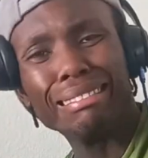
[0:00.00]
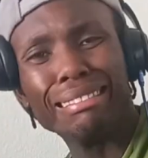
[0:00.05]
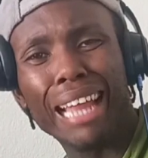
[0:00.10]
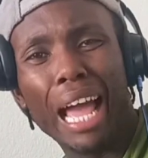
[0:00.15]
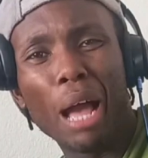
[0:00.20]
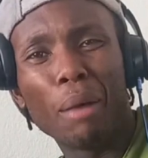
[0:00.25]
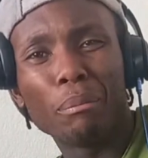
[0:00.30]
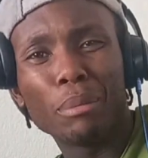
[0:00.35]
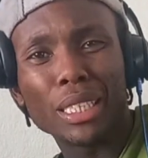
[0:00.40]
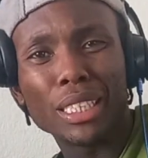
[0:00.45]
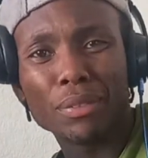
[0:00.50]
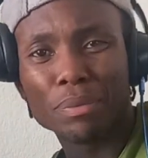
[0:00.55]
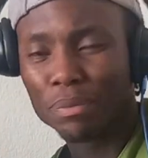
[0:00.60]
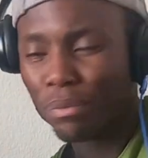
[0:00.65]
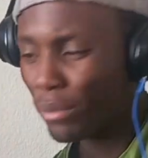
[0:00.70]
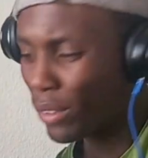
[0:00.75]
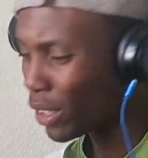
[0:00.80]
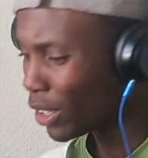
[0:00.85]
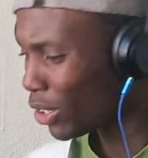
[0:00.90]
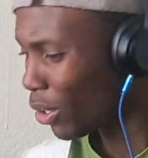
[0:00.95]
You know what I
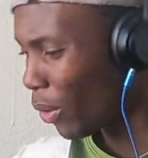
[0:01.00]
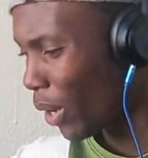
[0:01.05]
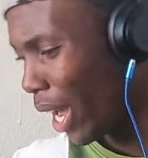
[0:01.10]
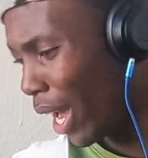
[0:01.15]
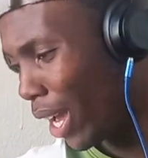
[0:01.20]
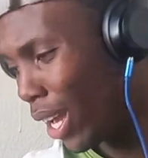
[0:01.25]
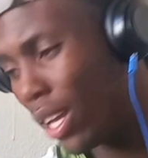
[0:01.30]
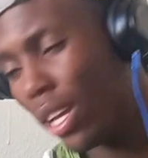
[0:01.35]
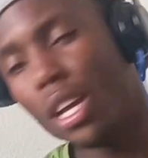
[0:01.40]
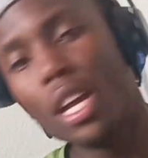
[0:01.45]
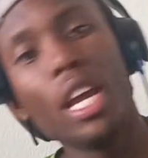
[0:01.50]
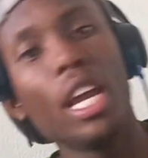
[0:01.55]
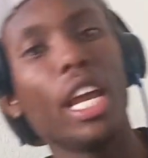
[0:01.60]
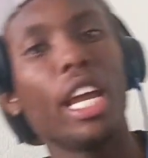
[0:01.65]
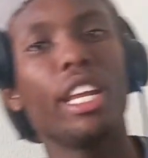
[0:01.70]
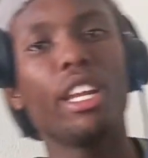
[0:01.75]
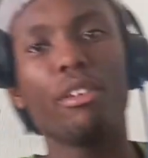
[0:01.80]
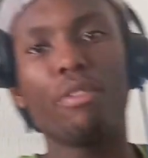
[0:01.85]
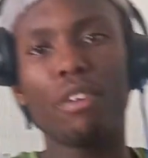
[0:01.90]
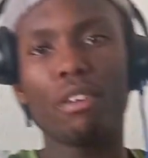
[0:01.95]
mean? So hey,
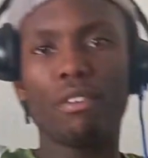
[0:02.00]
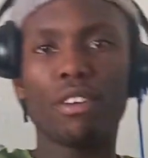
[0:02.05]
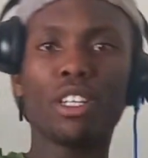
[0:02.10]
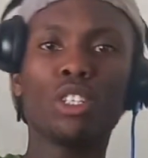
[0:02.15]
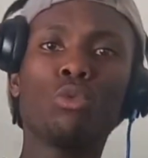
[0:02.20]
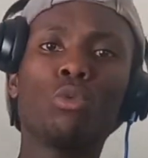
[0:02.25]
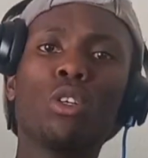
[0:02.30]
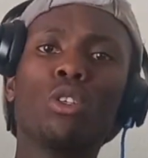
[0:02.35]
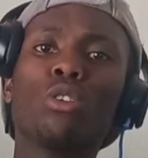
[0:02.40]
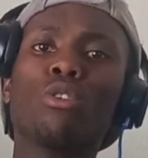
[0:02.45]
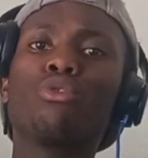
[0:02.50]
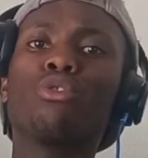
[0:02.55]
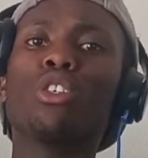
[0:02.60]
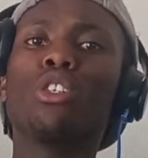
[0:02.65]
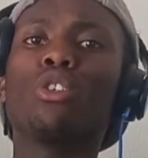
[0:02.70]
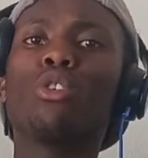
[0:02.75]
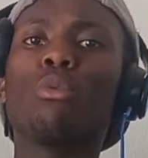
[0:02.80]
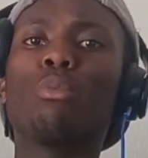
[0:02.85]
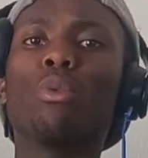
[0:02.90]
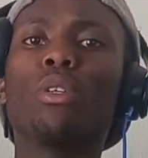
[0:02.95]
in the favorite words of
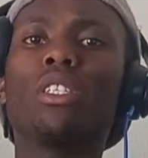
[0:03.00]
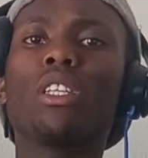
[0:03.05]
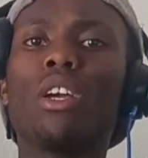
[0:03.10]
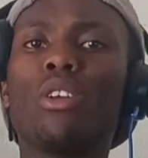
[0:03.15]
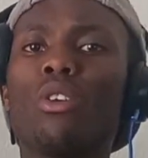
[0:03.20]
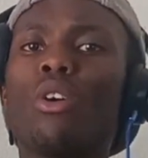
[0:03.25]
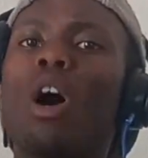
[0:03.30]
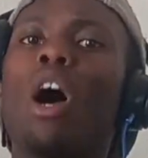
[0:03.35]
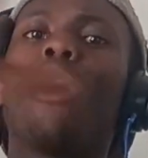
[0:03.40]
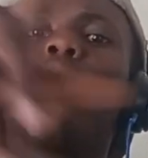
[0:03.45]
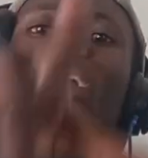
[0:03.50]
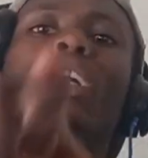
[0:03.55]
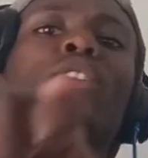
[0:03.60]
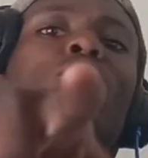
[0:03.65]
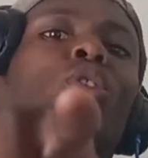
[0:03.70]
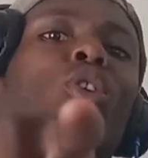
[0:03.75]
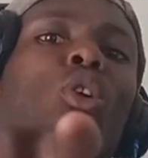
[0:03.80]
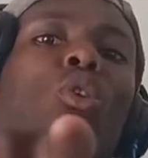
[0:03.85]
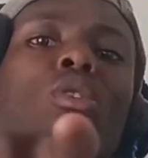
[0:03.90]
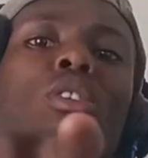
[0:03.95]
Jupiter, I know how I
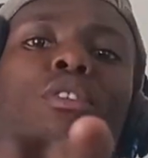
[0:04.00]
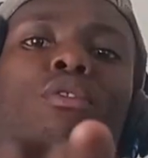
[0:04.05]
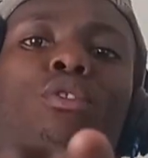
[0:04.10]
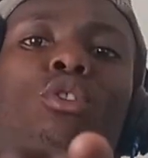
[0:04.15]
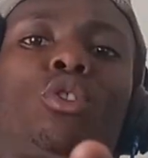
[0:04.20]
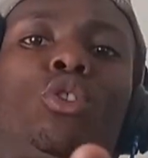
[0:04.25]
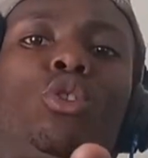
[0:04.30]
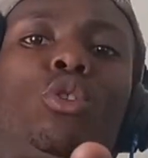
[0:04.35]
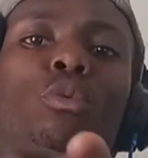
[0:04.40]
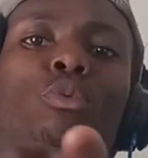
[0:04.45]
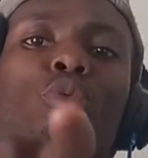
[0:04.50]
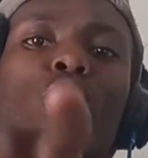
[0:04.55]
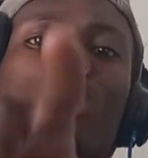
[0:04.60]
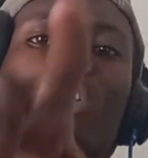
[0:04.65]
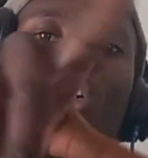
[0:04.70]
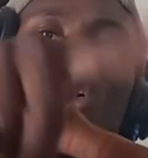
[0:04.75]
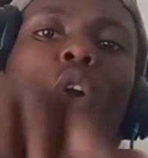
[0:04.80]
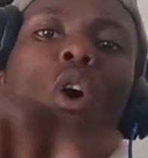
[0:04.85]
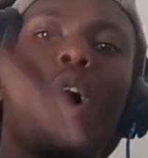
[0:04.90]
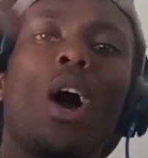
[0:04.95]
like to close every YouTube
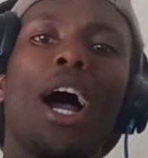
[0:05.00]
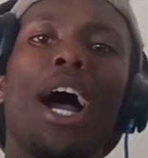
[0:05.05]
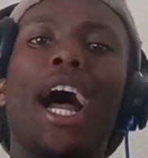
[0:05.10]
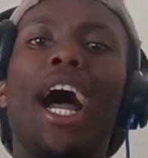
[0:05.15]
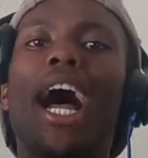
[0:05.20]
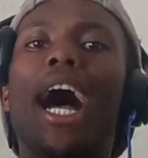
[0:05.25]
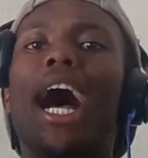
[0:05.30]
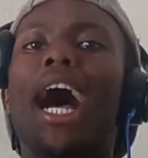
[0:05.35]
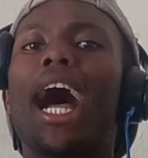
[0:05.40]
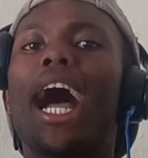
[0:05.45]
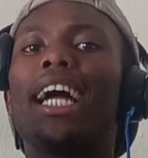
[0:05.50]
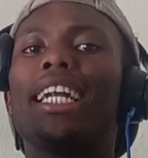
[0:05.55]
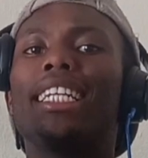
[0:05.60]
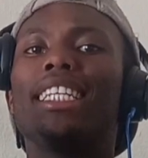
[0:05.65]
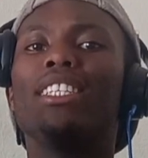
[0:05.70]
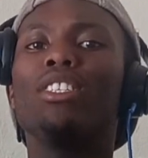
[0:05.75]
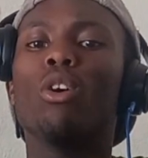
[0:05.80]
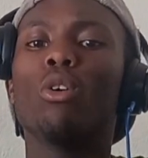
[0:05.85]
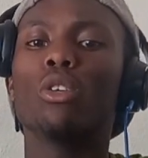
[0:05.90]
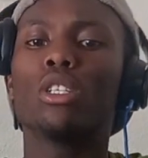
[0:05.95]
video.
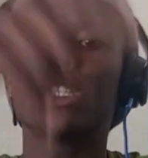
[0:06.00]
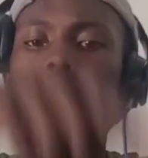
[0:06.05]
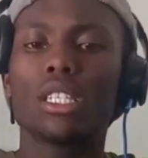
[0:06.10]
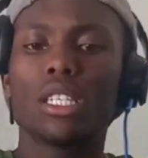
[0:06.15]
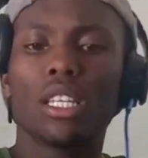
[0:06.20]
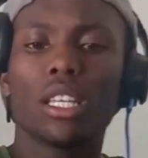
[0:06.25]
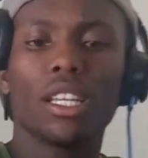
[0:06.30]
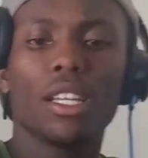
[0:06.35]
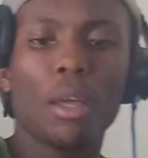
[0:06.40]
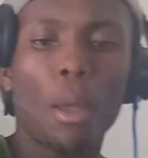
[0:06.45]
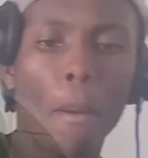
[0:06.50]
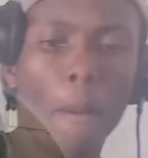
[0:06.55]
Adios.